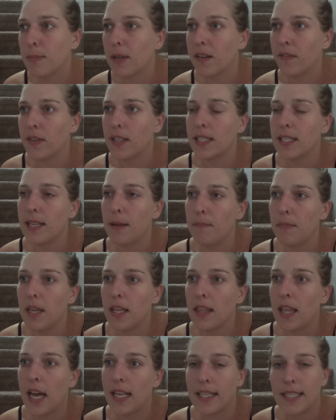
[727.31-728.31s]
But if it's
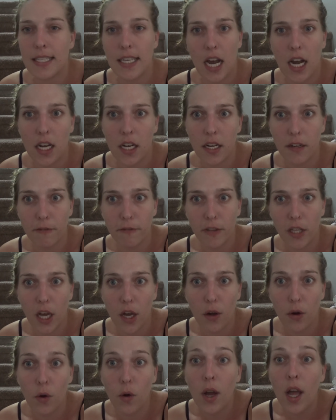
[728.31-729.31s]
something that's not gonna
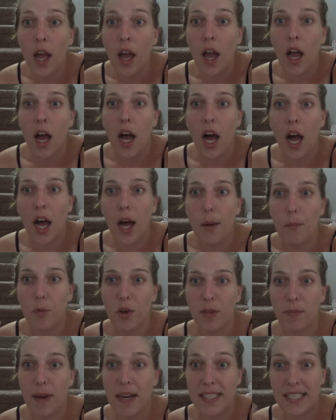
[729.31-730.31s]
flow um,
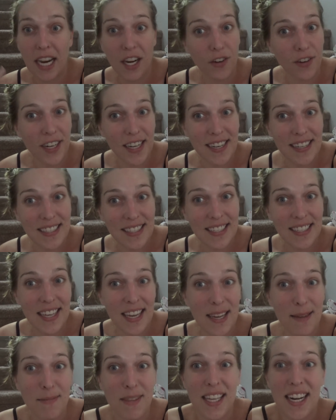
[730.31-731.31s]
with my decorating
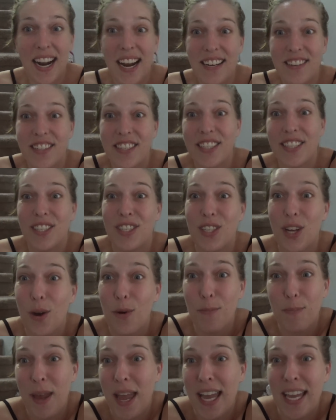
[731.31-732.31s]
scheme, then I just
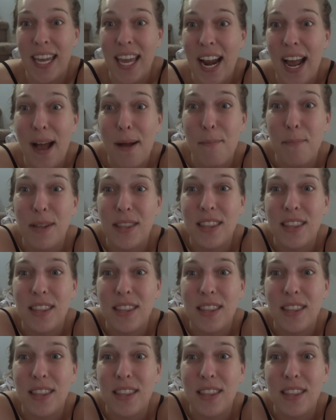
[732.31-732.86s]
don't pick it up.